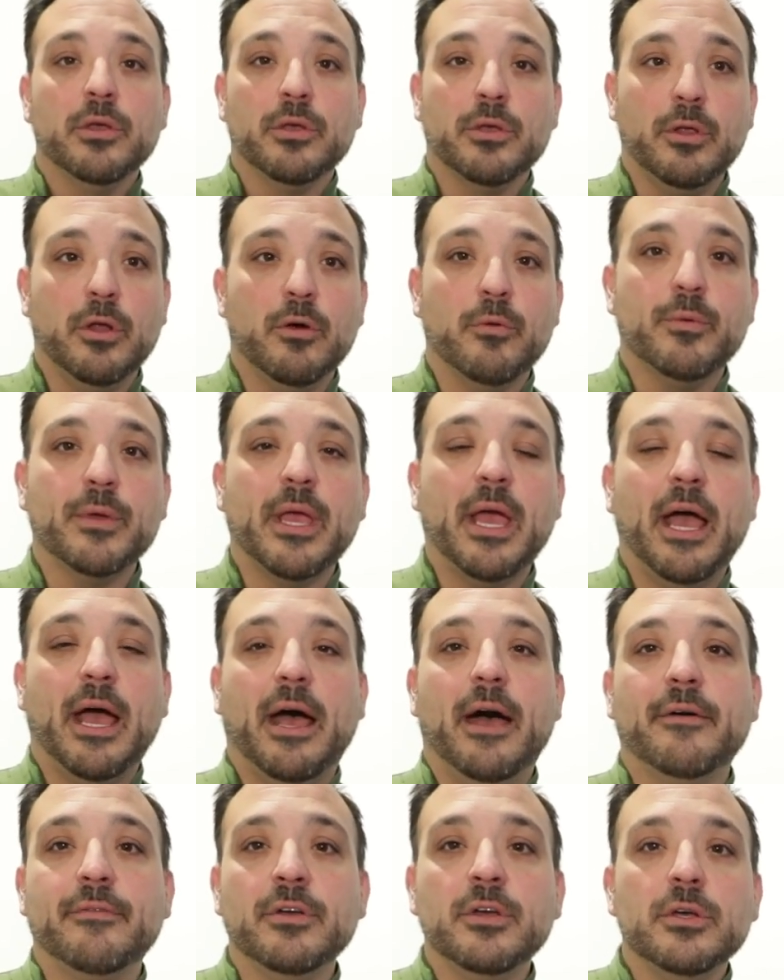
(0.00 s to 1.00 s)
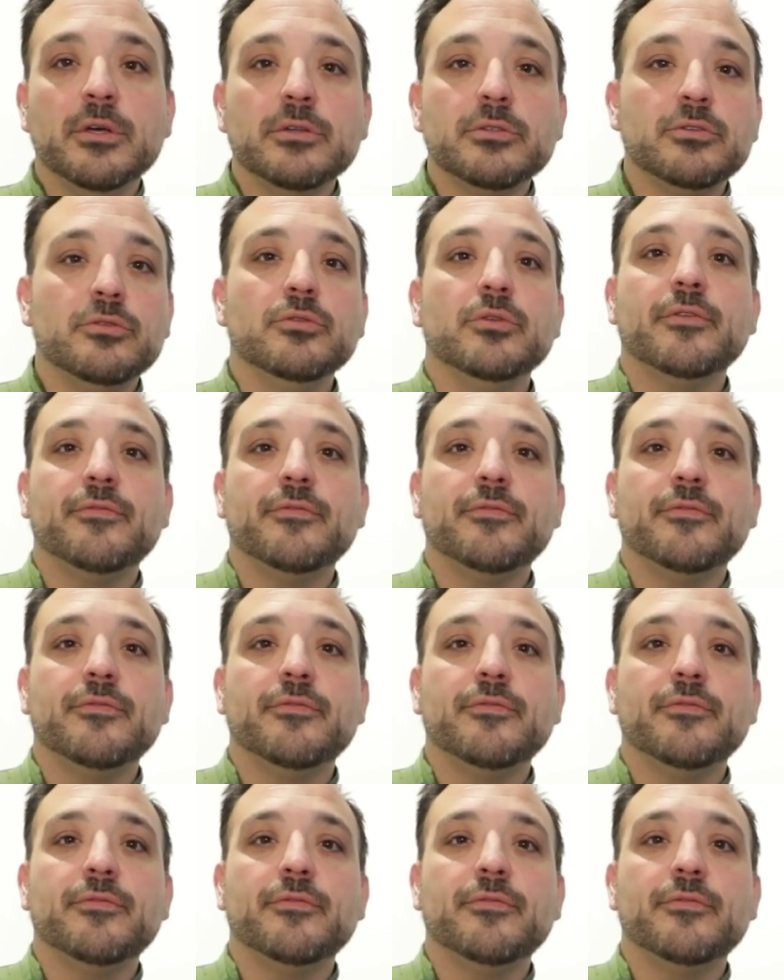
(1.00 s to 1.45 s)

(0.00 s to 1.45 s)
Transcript: You know, we have two